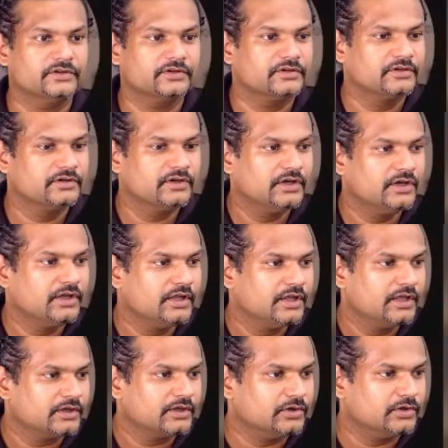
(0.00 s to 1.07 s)
here,
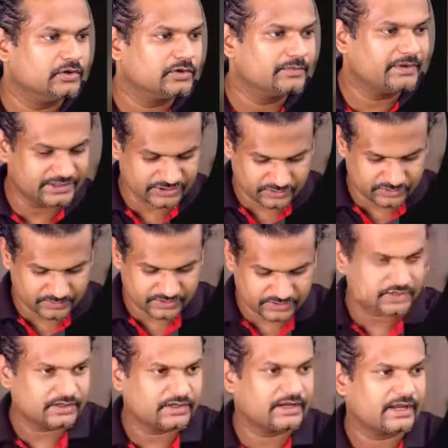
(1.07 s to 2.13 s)
go to my
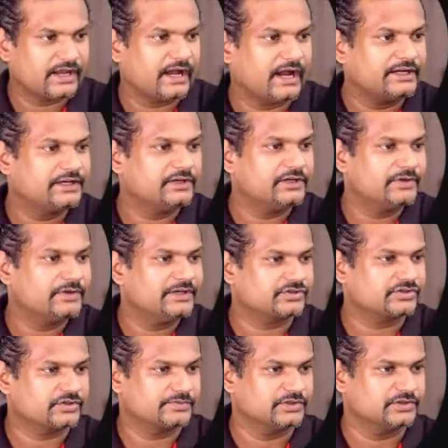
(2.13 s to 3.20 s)
description, add it into my
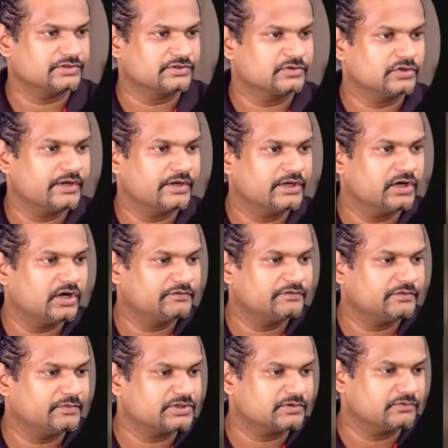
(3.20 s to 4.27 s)
description. So now I got
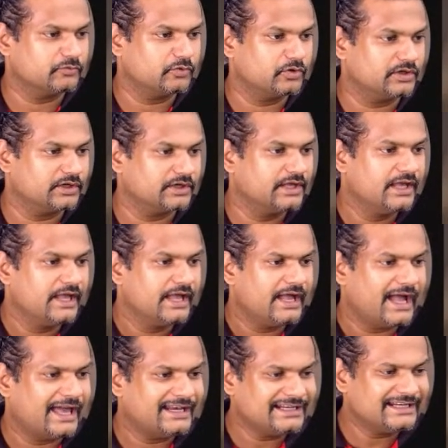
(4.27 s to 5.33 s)
information of walnut.
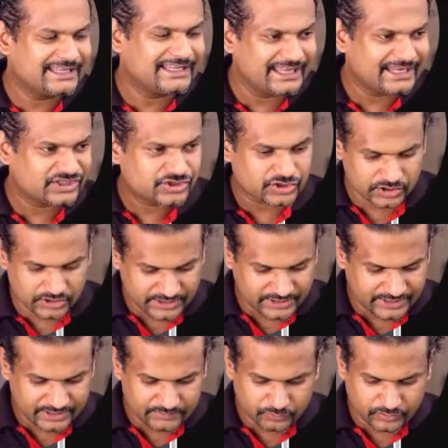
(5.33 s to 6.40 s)
And in case
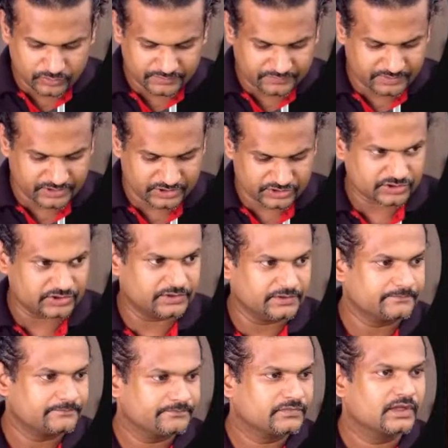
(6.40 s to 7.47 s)
children need more
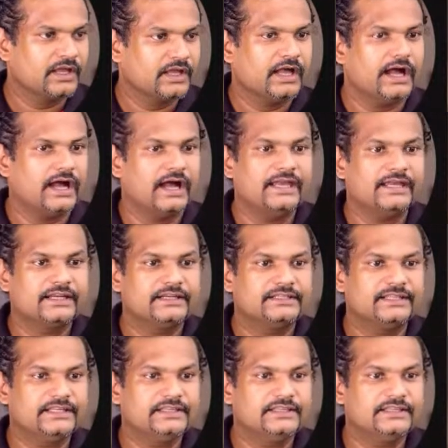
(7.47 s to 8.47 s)
information, I can